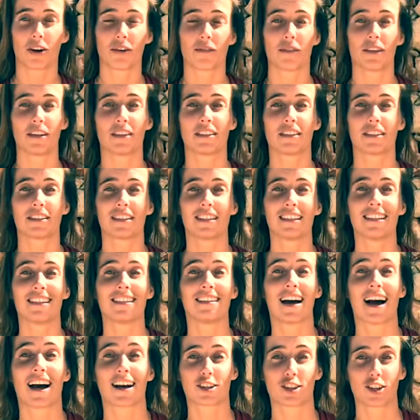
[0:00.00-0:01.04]
of this
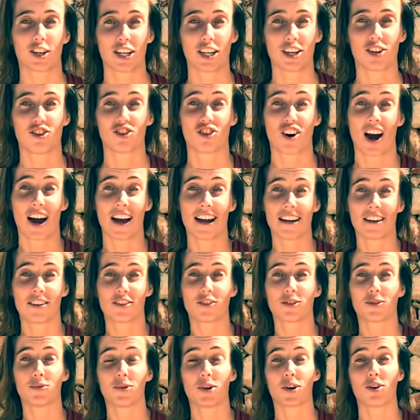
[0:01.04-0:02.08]
is actually a grind.
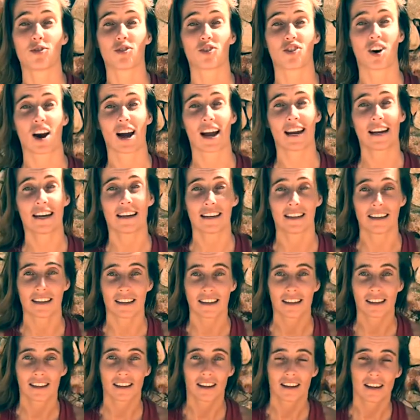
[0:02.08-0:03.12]
So we're
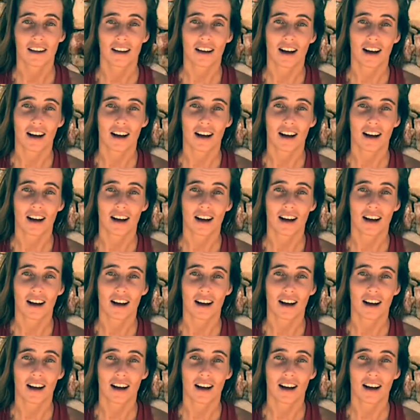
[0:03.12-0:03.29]
grinding